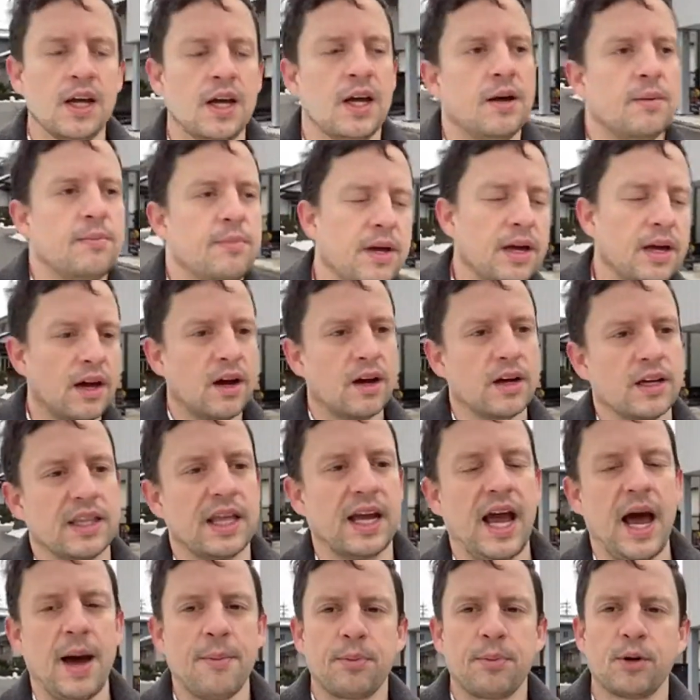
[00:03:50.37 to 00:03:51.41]
being hung in the
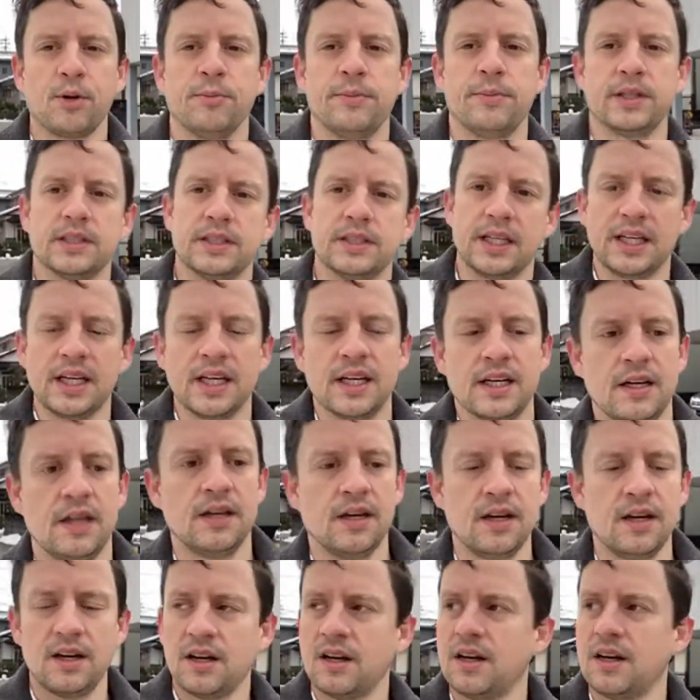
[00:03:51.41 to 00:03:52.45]
Capitol building,
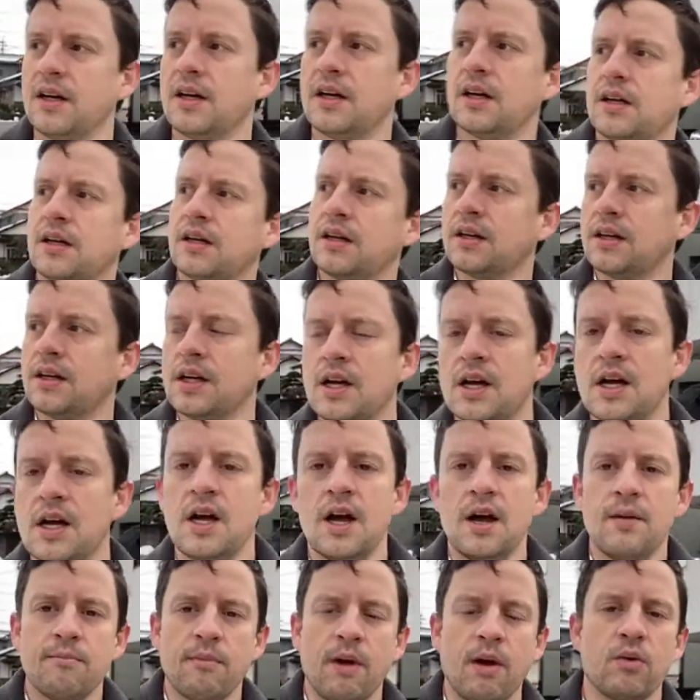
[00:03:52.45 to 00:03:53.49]

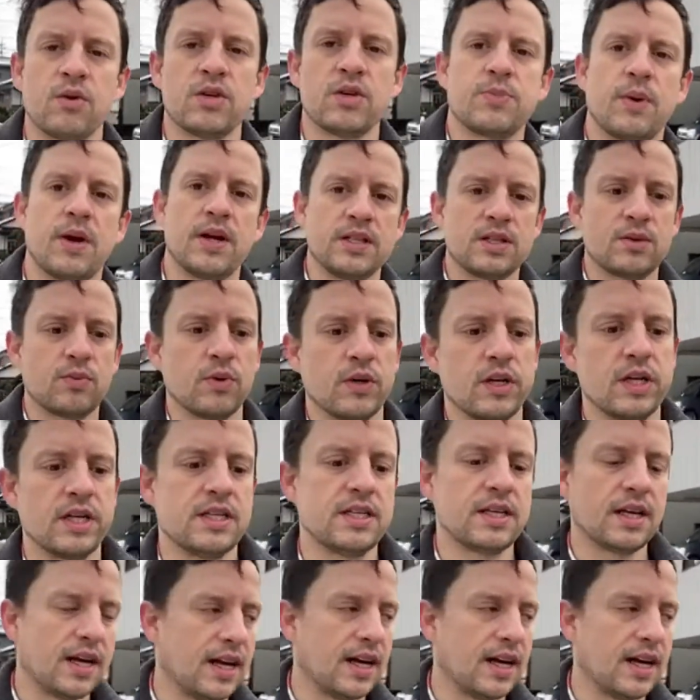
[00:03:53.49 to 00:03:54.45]
my response was